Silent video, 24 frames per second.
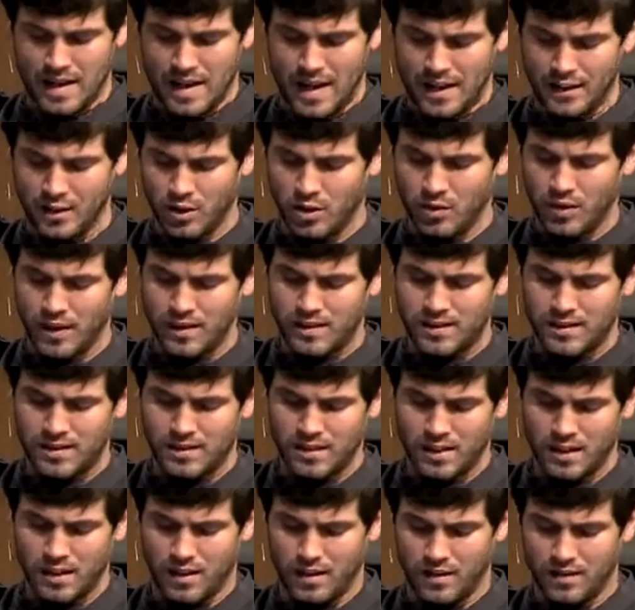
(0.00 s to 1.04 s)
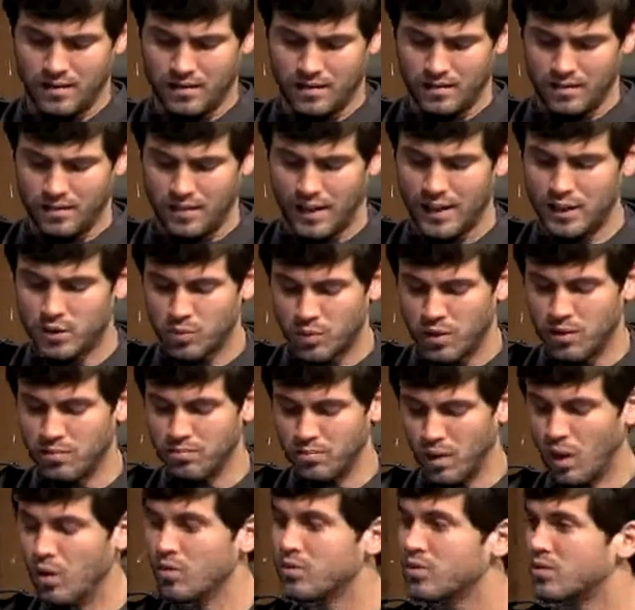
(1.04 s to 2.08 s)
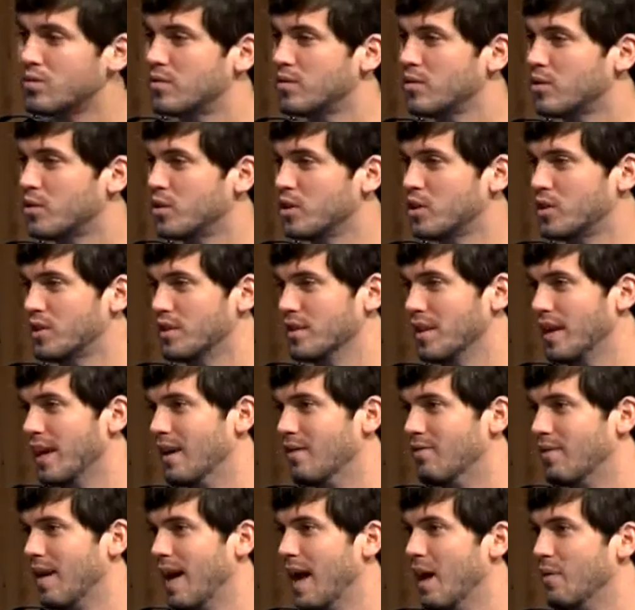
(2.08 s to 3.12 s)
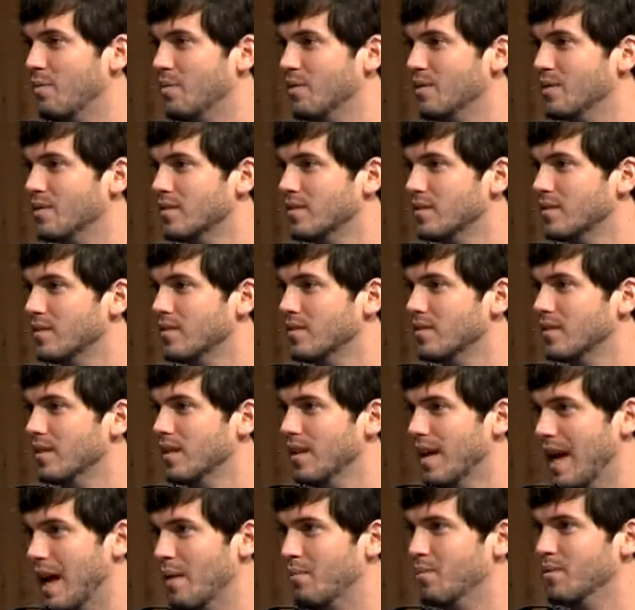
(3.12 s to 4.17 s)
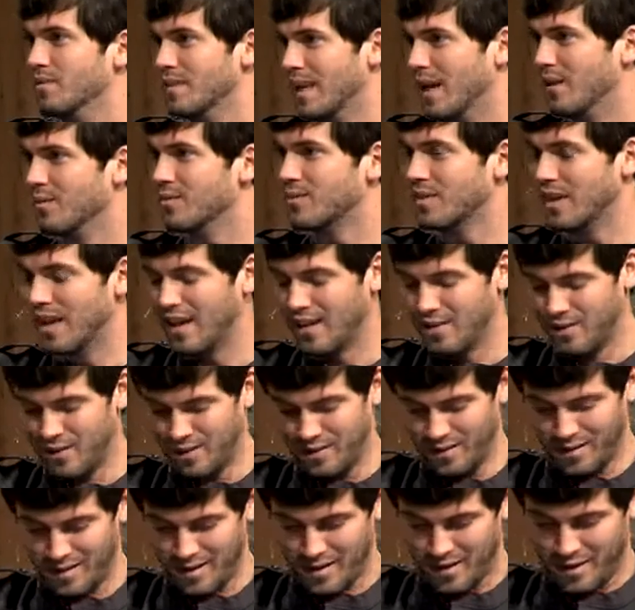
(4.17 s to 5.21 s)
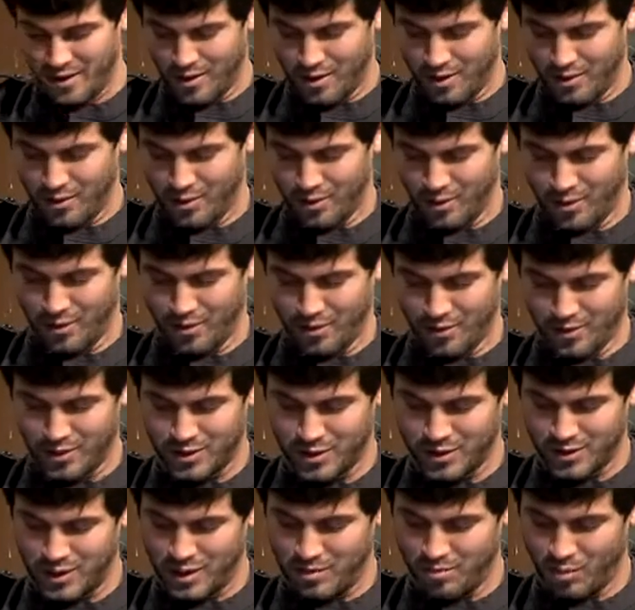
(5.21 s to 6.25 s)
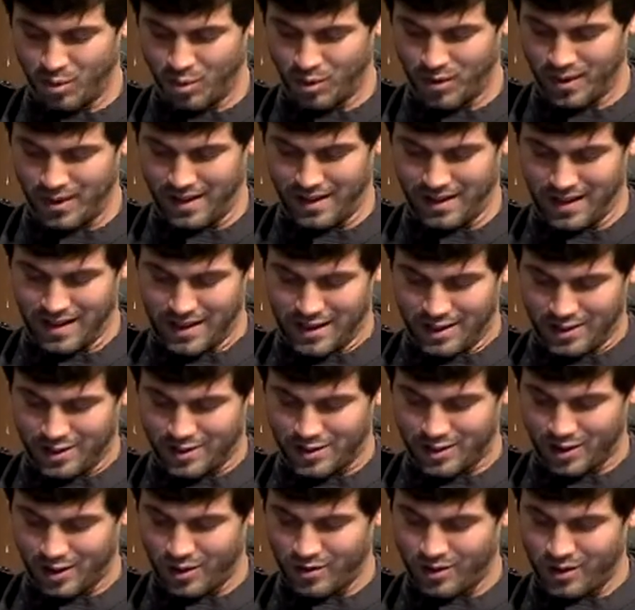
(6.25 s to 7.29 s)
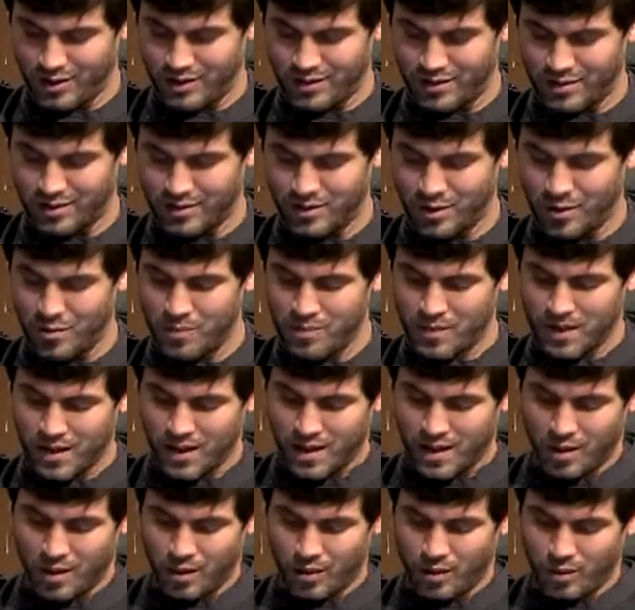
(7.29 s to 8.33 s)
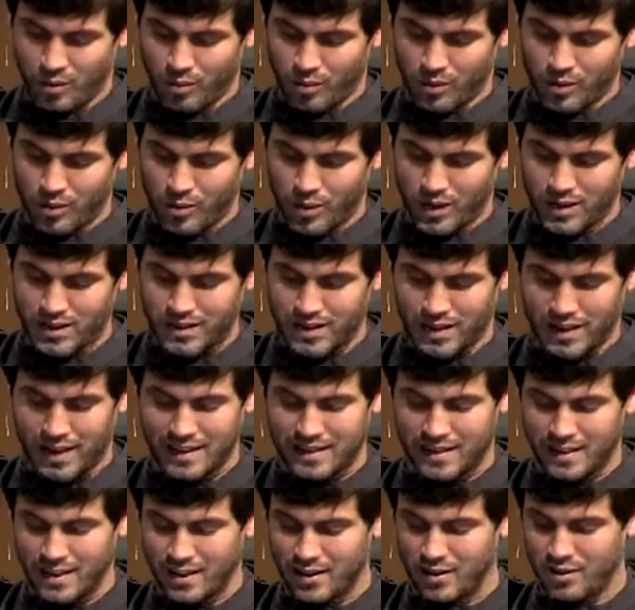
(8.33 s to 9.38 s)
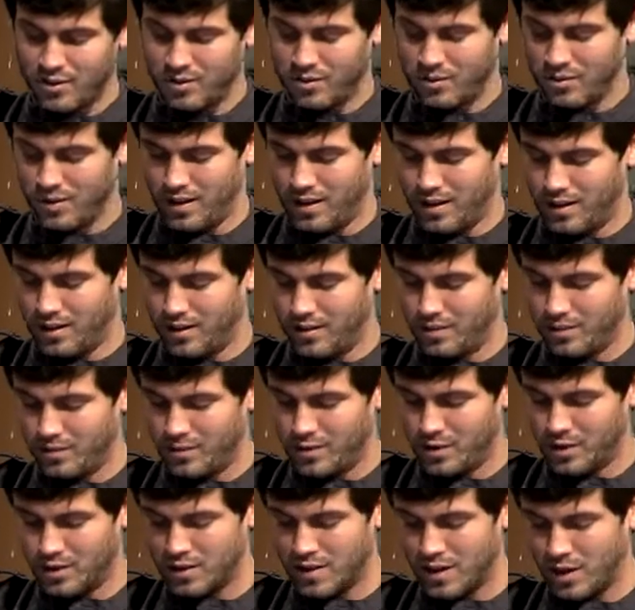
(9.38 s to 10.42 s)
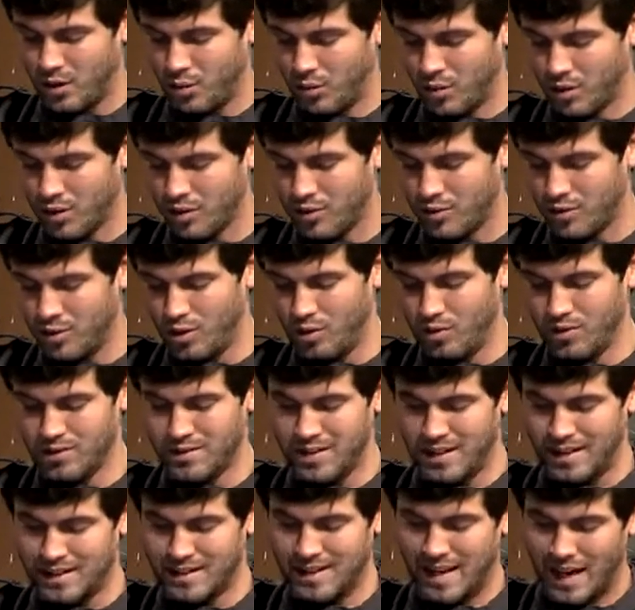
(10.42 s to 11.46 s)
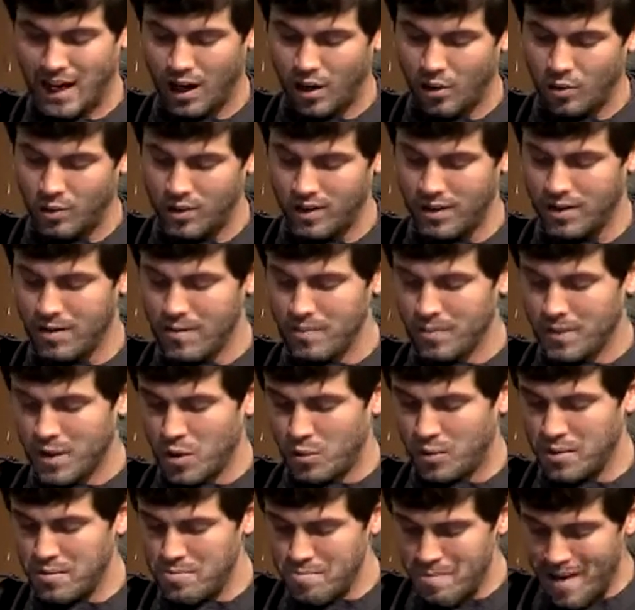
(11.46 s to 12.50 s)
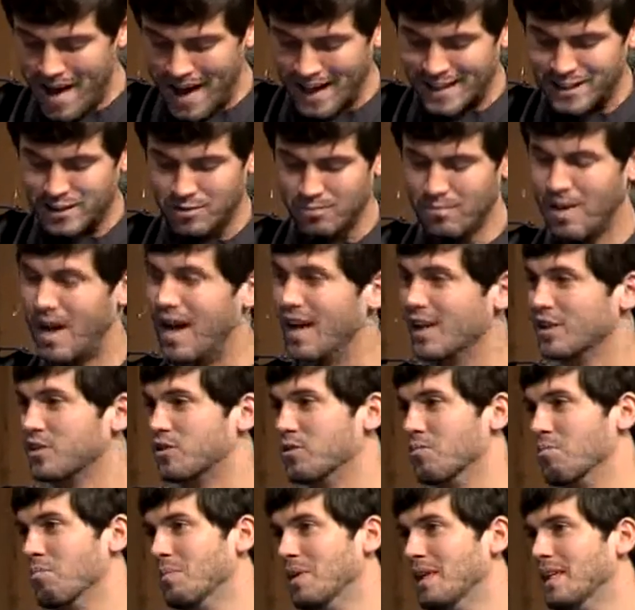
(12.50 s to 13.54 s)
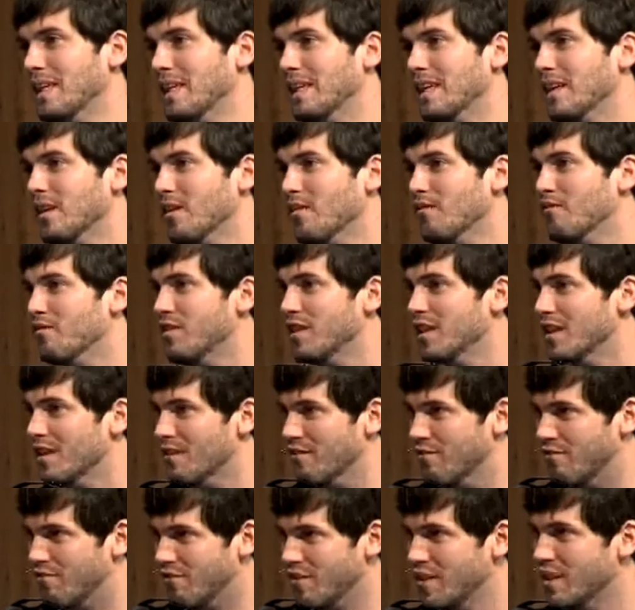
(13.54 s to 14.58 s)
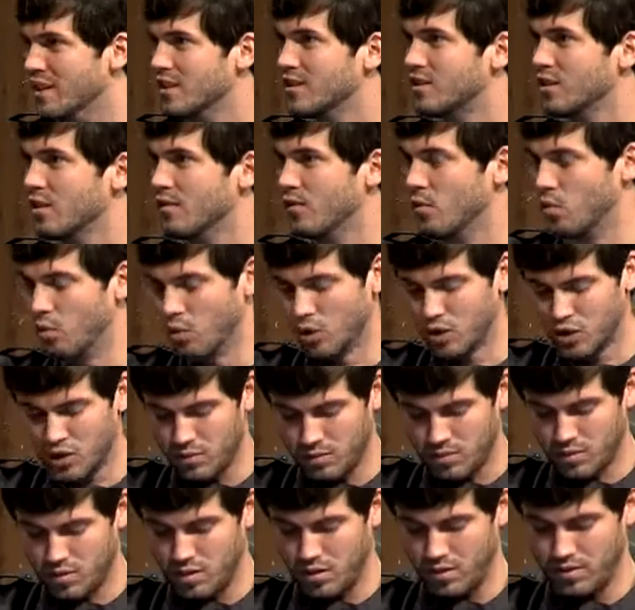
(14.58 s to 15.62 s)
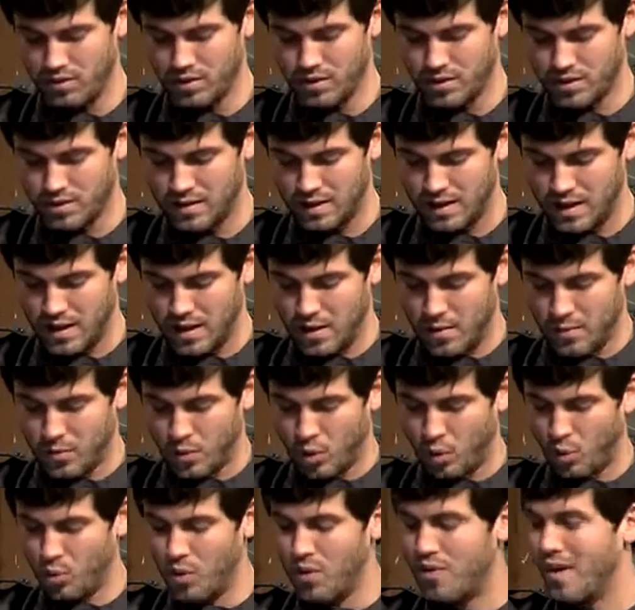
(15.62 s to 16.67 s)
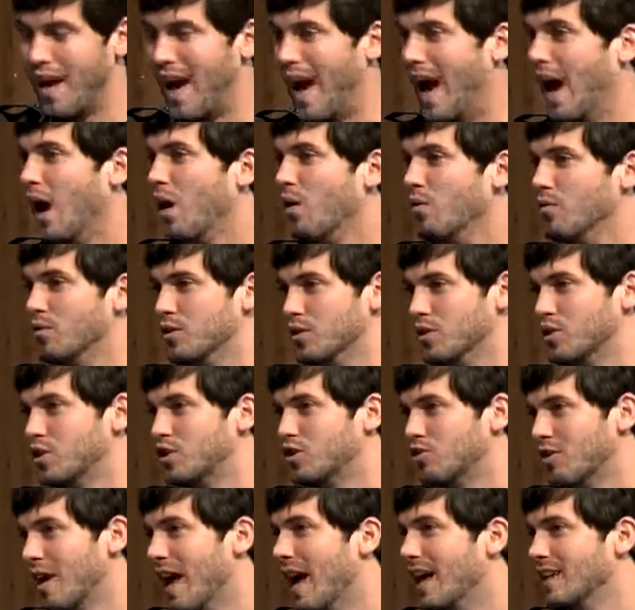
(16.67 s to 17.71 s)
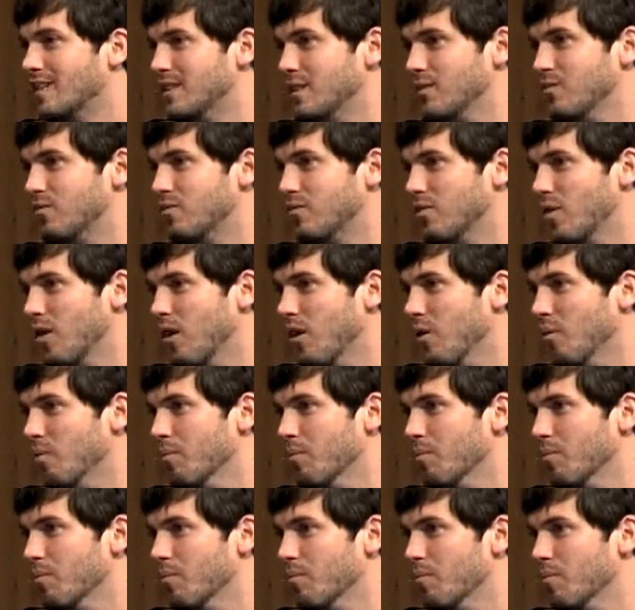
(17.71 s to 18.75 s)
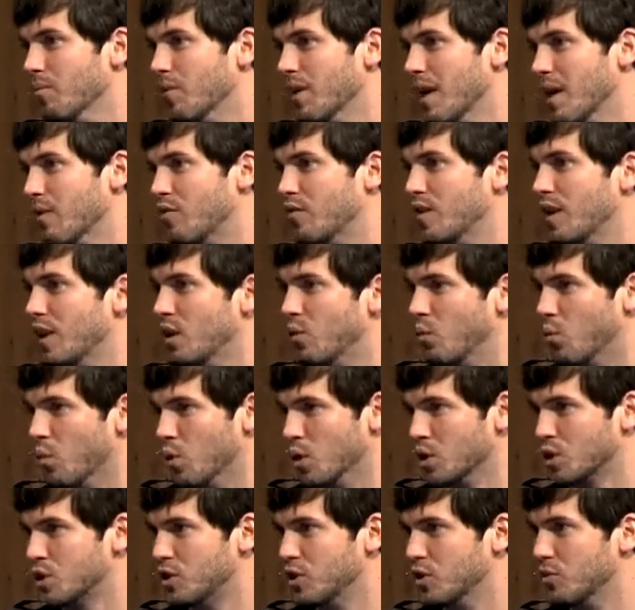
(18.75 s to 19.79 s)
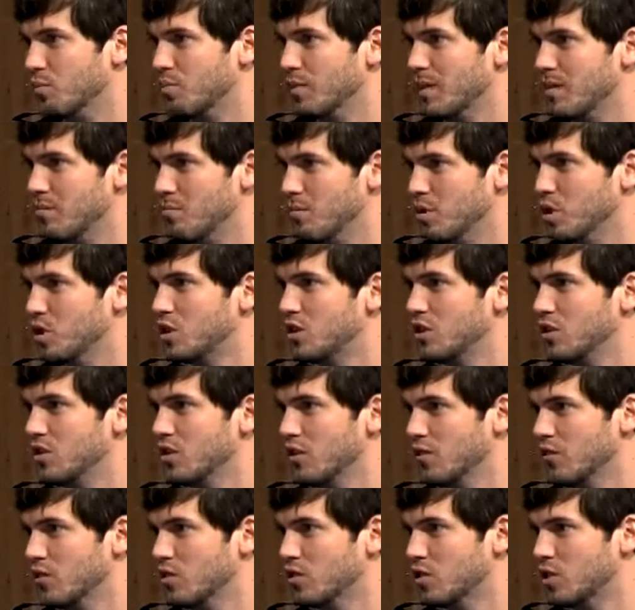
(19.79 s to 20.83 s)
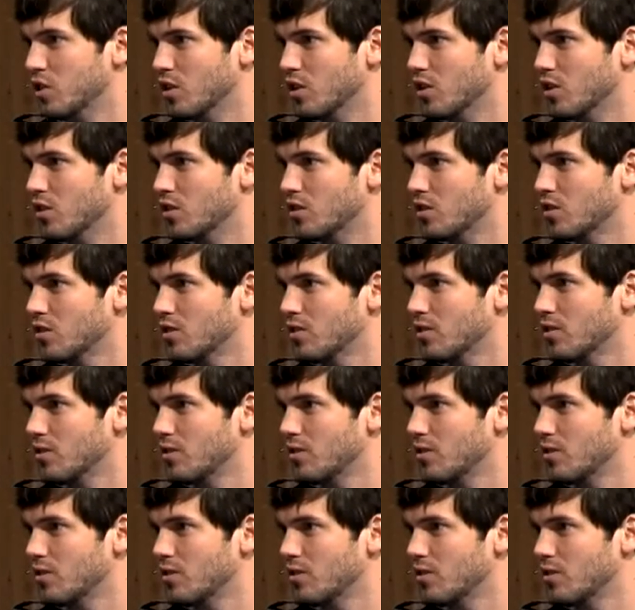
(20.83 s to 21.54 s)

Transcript: And you know, that's uh, that's where most Christian life happens. It happens outside the, the, the Sunday morning service. And so, one question I'd like to hear you uh, just kind of work through is, is how we, we maximize the meaning of the event of a worship service without distracting from the everyday worship and mission of the church.